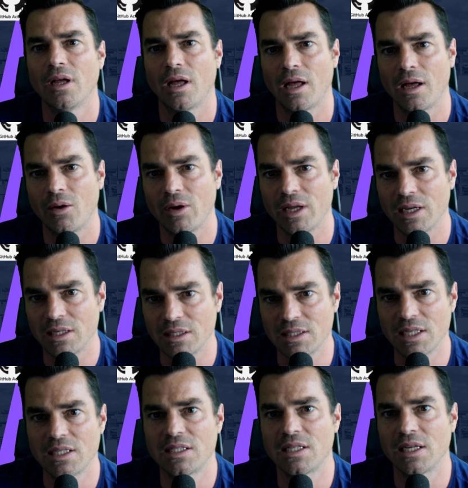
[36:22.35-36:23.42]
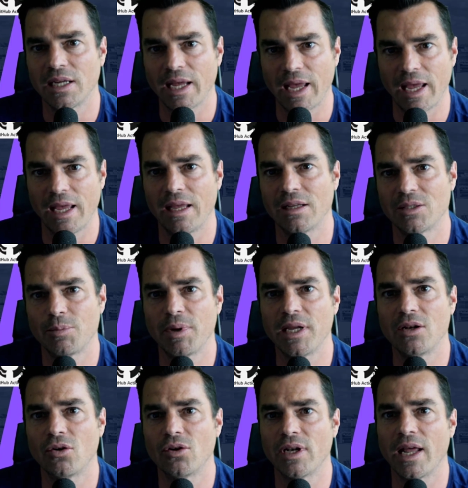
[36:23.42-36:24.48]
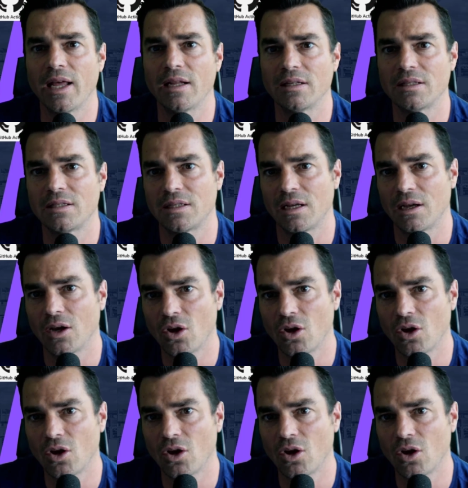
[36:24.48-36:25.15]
our existing ASP.NET